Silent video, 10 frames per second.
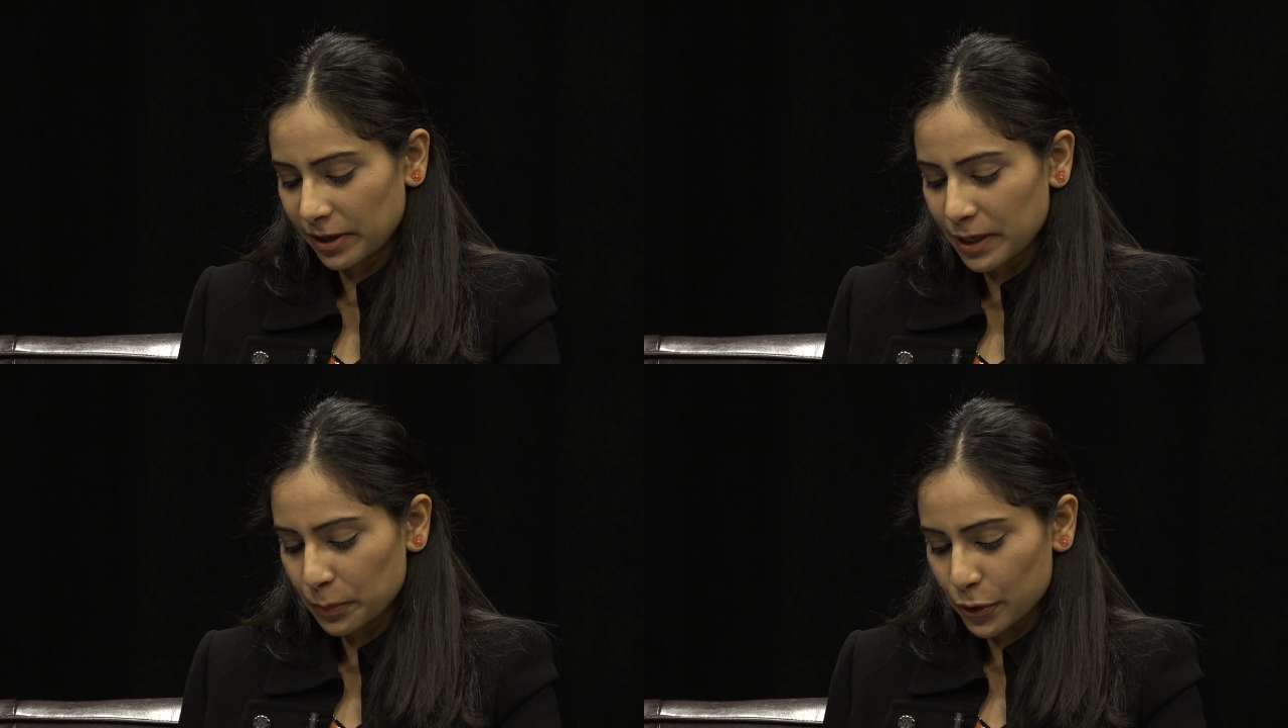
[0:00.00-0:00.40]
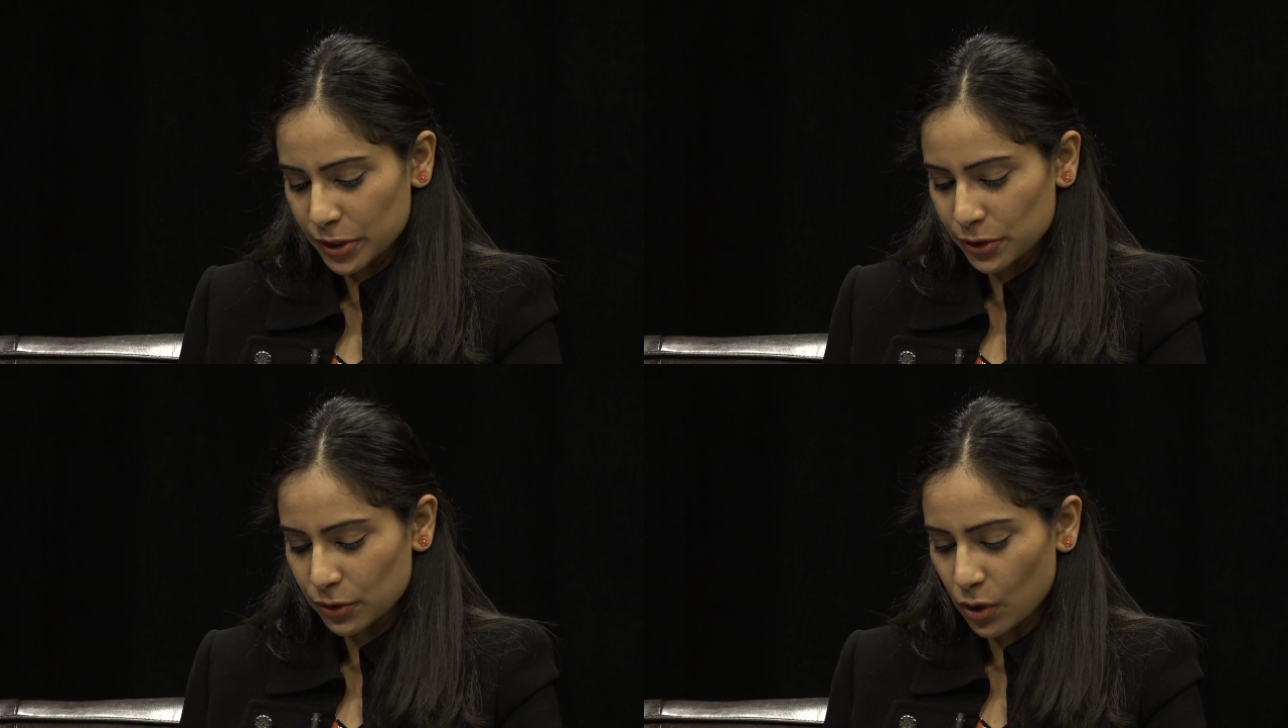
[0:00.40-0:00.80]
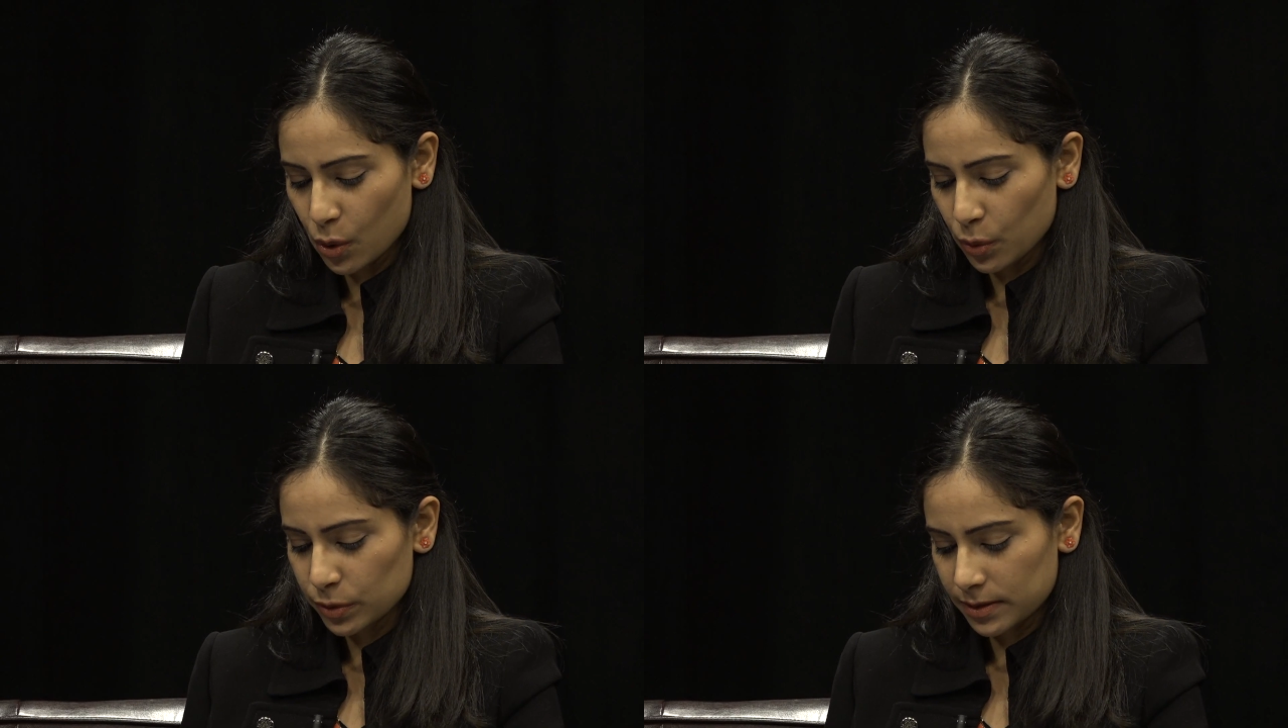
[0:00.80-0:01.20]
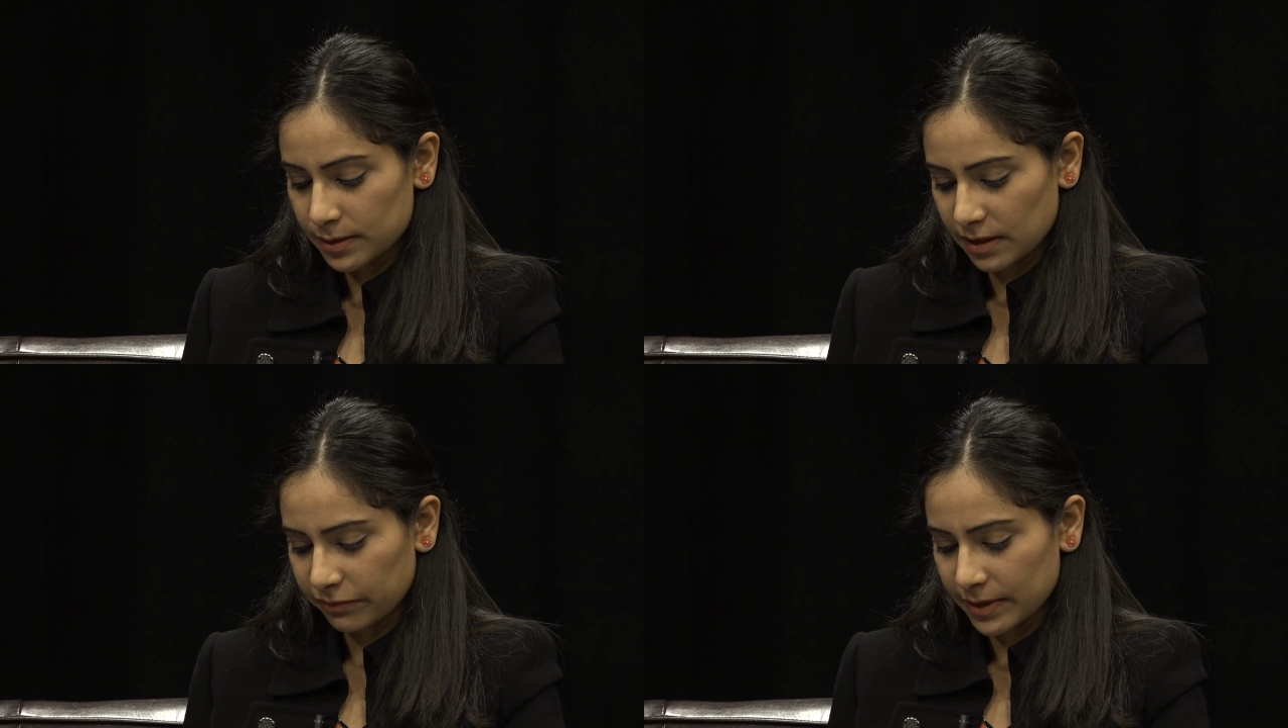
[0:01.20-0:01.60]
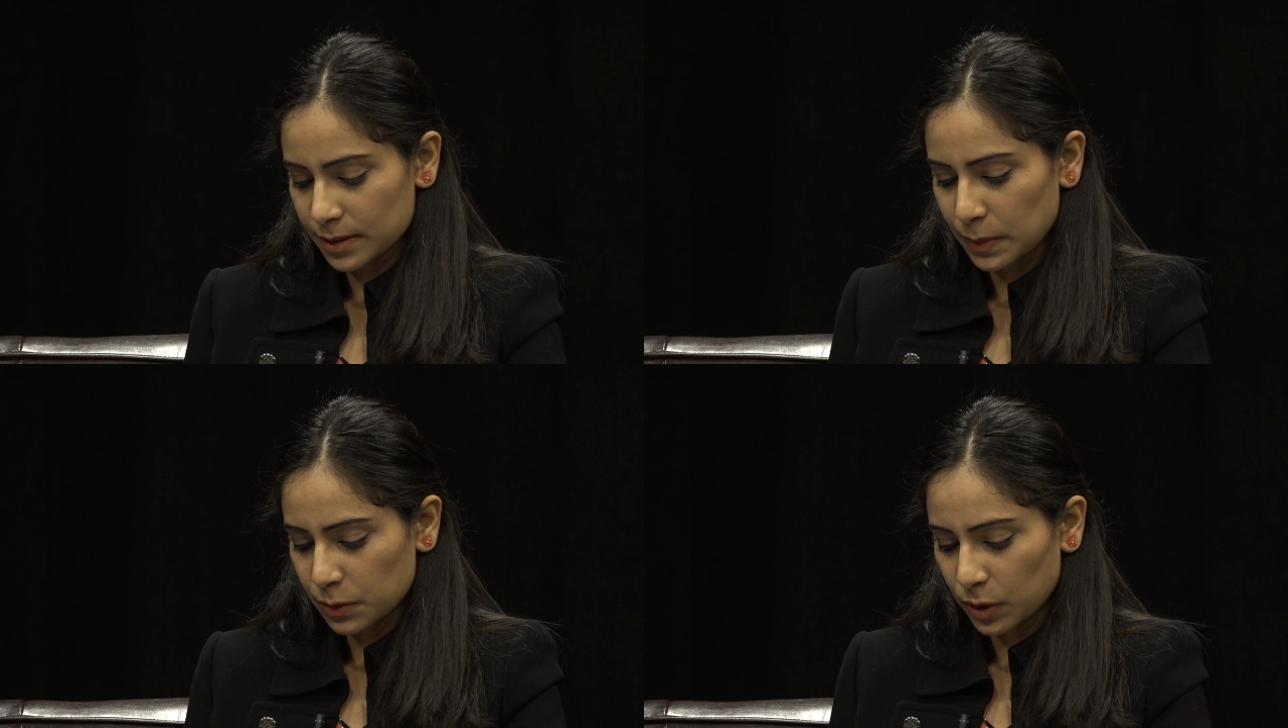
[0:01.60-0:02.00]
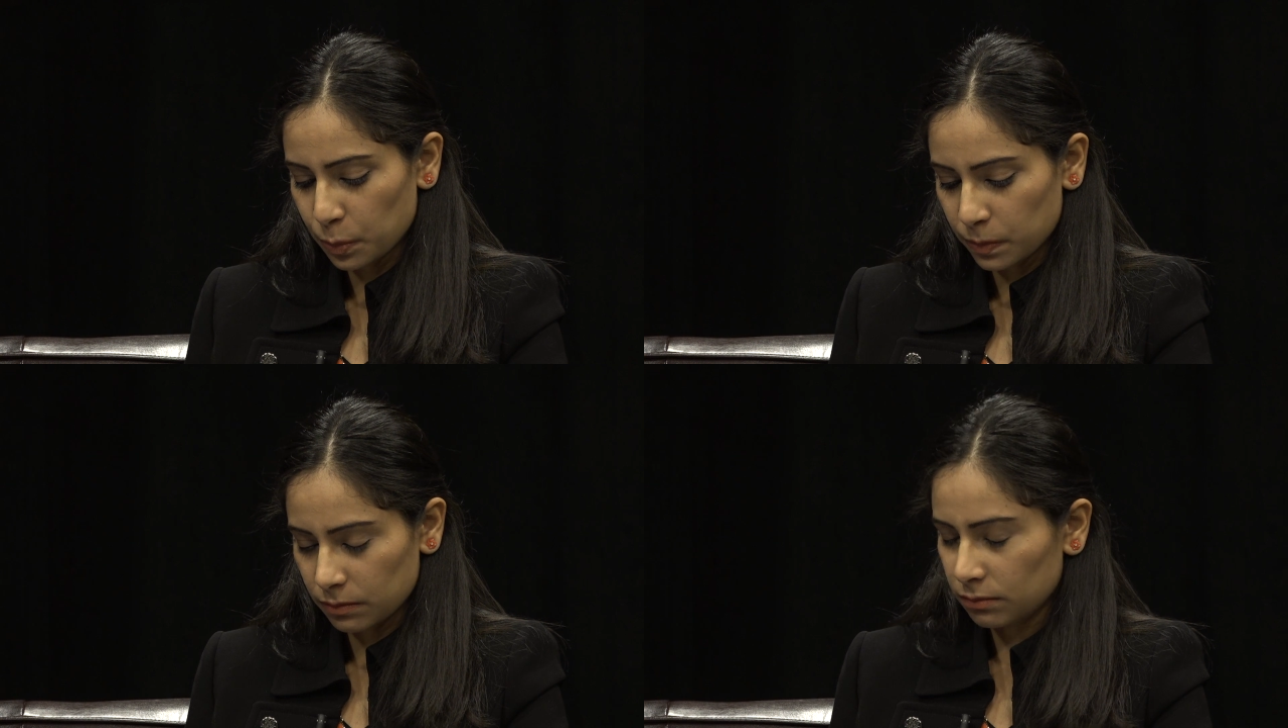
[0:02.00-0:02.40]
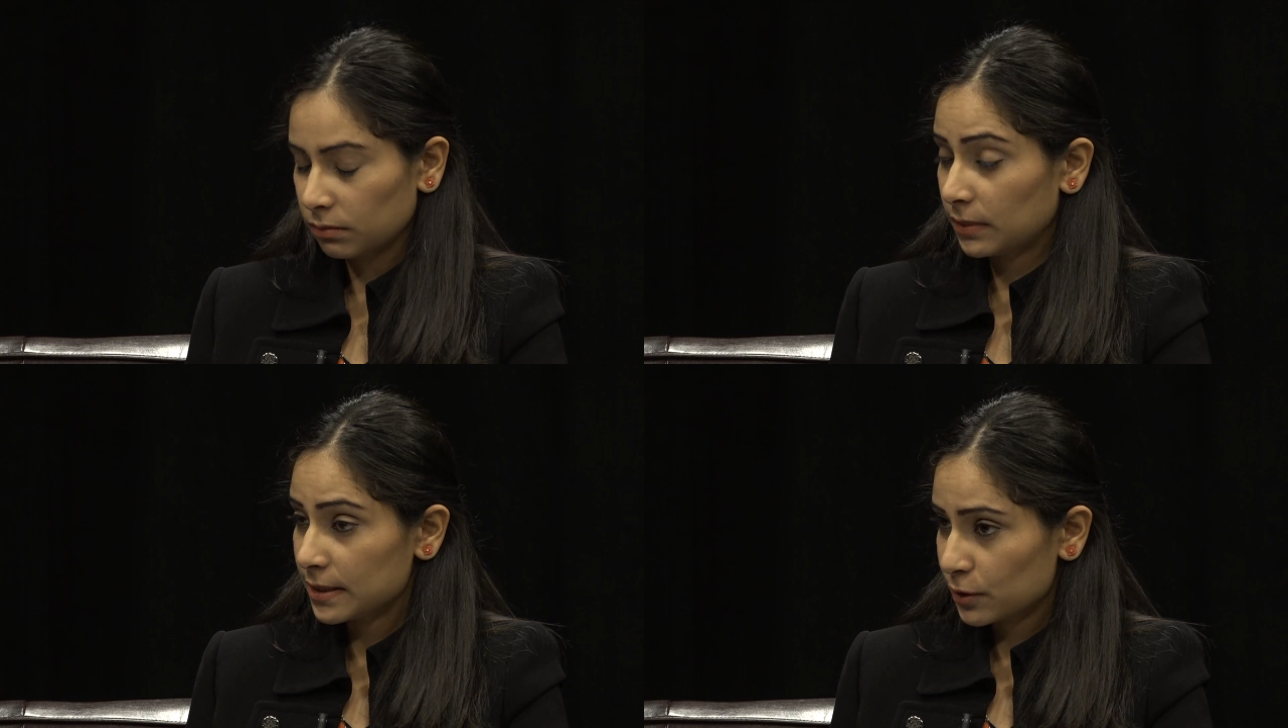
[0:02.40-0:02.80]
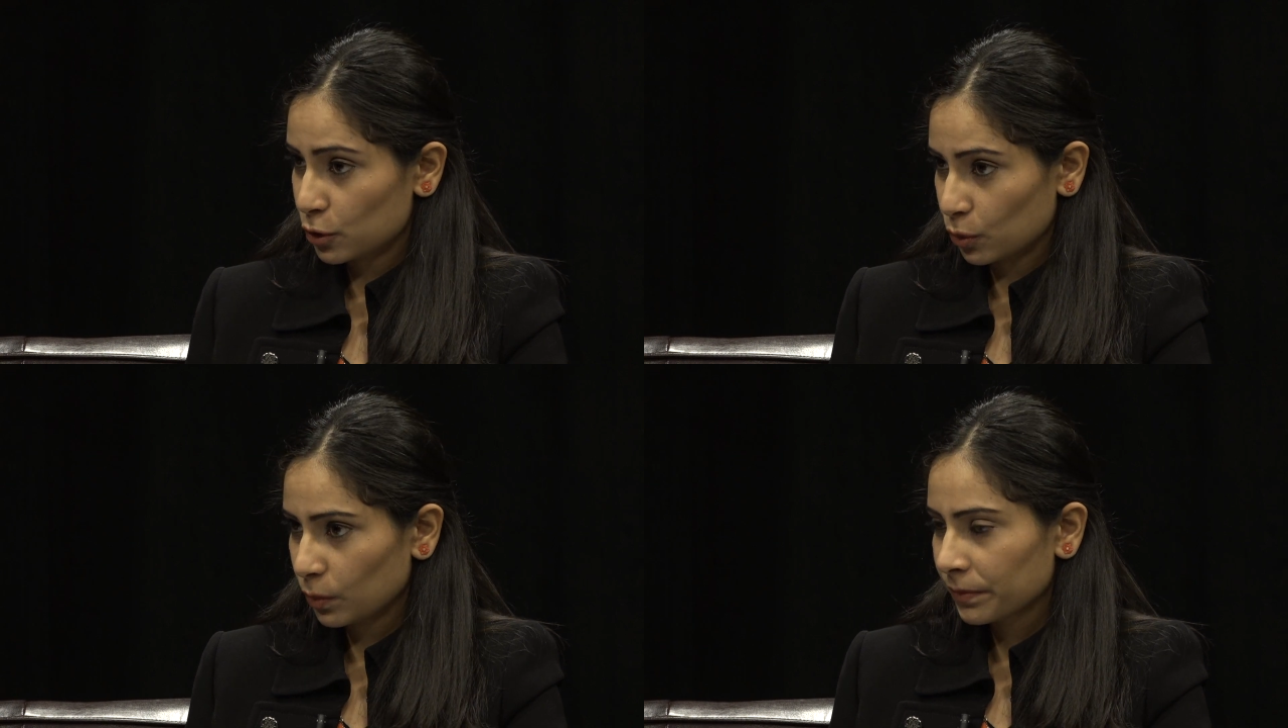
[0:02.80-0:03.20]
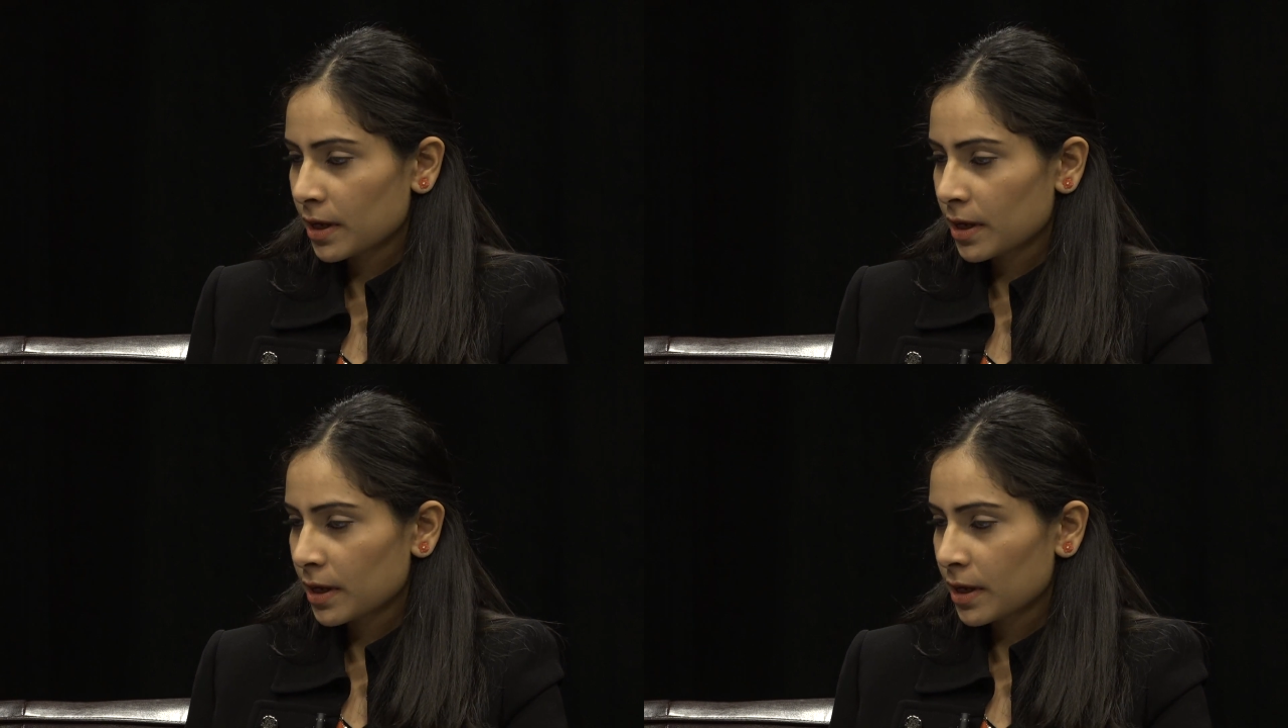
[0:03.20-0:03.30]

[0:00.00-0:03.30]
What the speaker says: important to know the difference between these two.